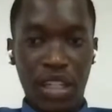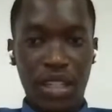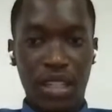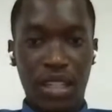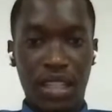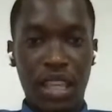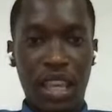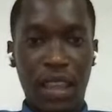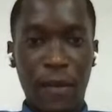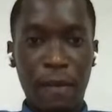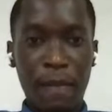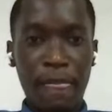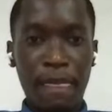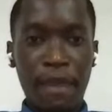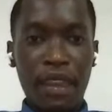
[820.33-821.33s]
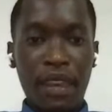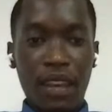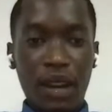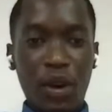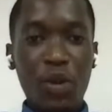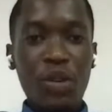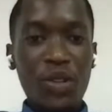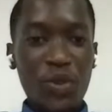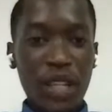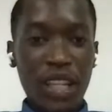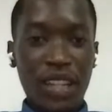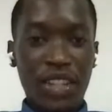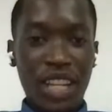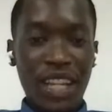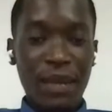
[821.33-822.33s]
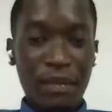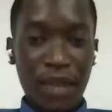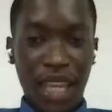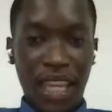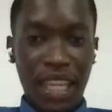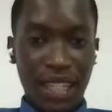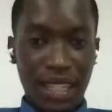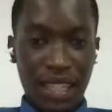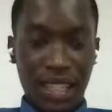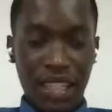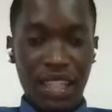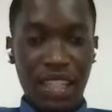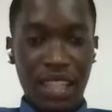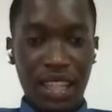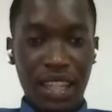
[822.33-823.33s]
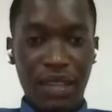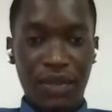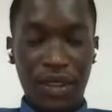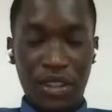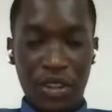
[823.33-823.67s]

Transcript: to what you're saying, always when you're trying to make a decision,